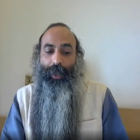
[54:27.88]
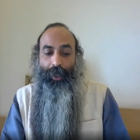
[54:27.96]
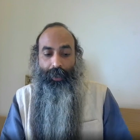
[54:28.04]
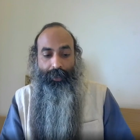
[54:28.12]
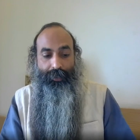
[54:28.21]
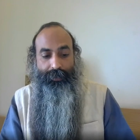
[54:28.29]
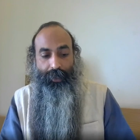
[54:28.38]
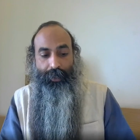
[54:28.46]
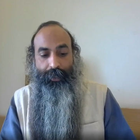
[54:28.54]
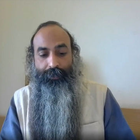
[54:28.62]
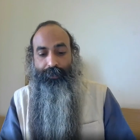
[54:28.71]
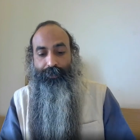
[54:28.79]

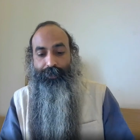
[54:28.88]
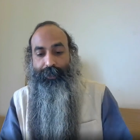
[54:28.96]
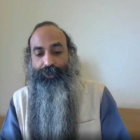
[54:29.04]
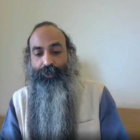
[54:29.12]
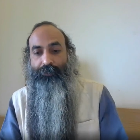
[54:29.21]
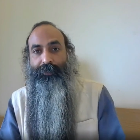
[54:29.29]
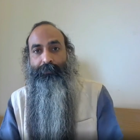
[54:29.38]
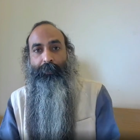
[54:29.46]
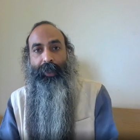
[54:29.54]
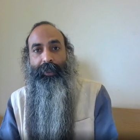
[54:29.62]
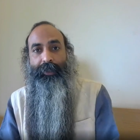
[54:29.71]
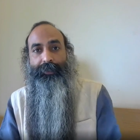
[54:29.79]
Understanding the tricks of the
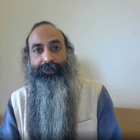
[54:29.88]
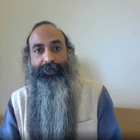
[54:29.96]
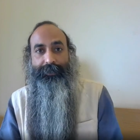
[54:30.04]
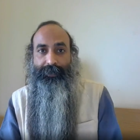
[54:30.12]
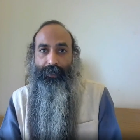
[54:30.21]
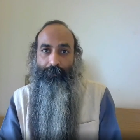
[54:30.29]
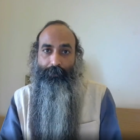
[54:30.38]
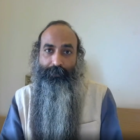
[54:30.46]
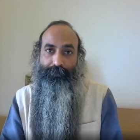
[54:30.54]
mind is the step.